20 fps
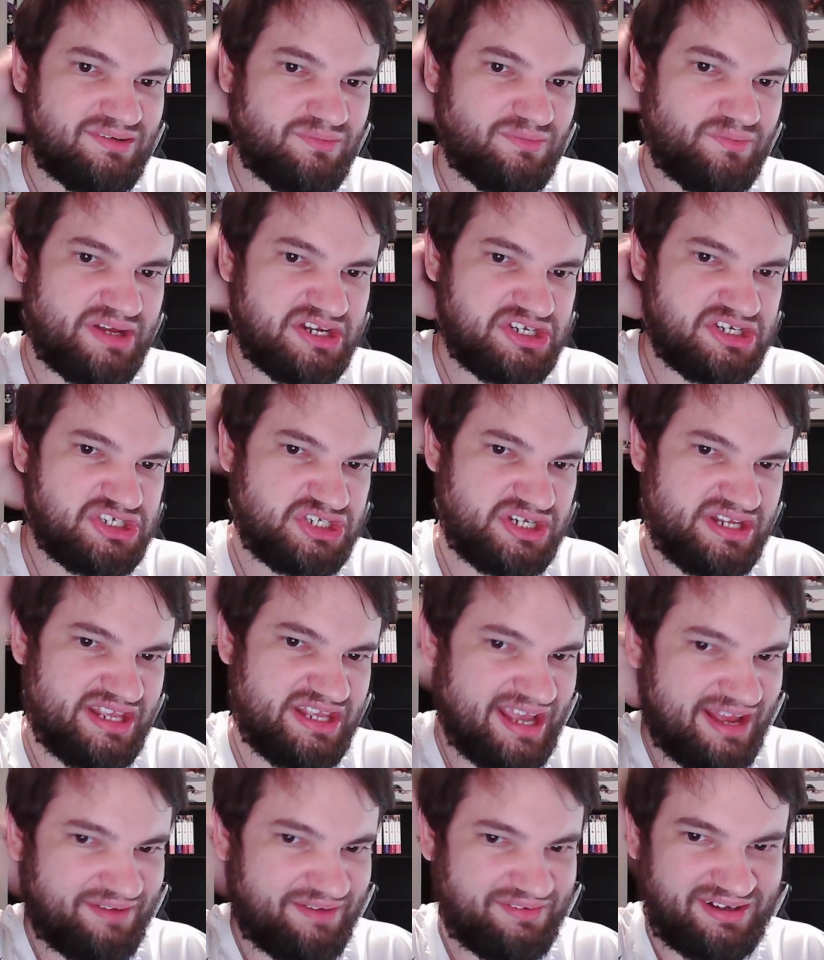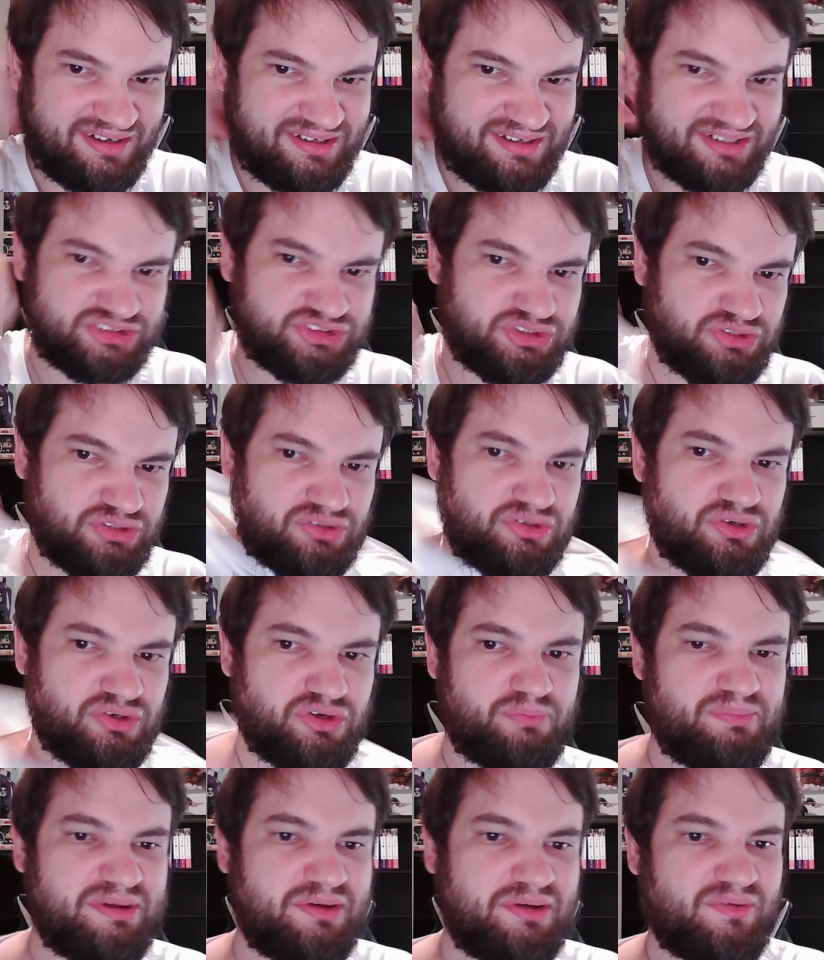which, yeah, I'm not going to
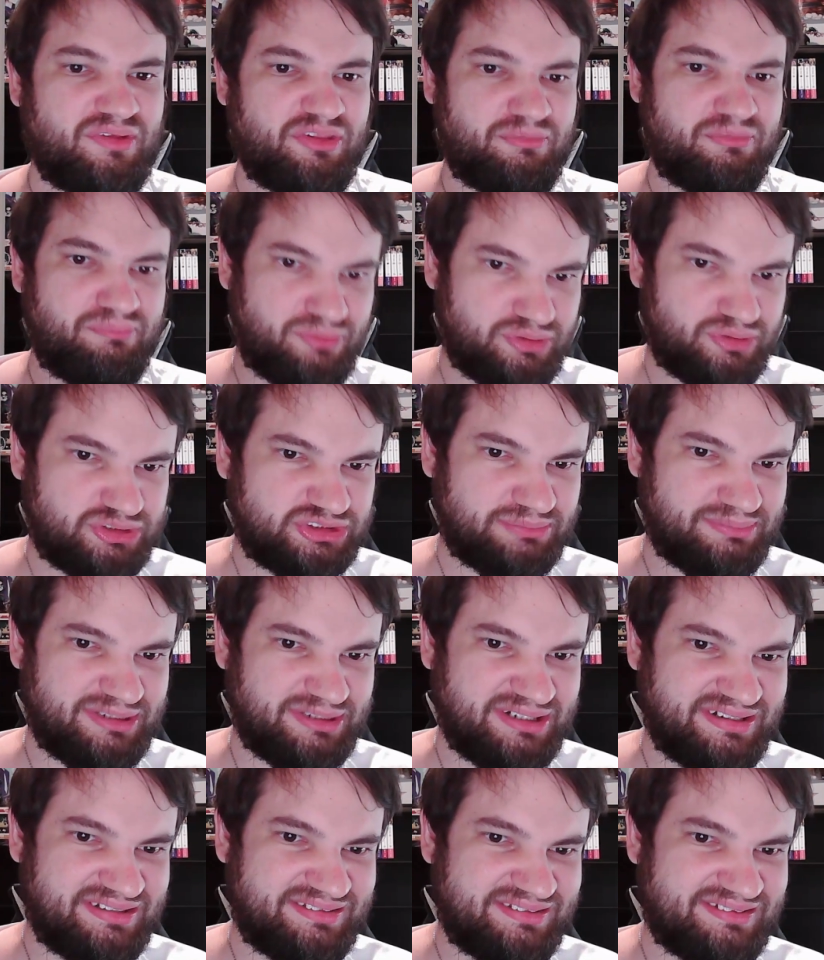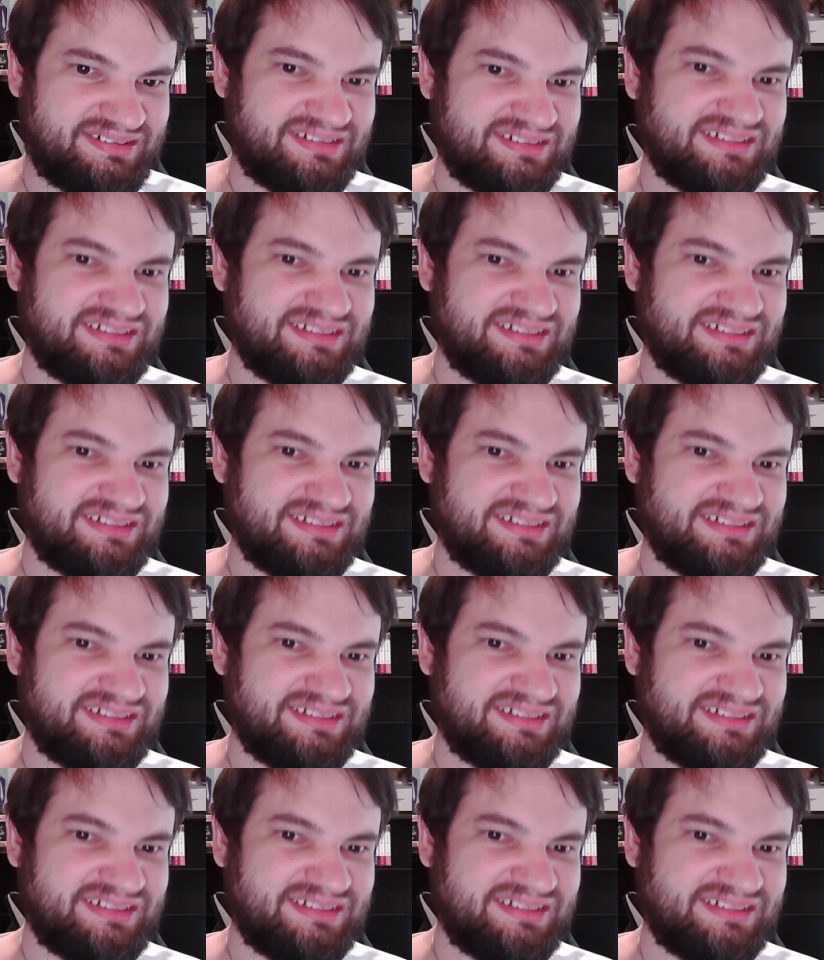sugarcoat or beat around the bush about it.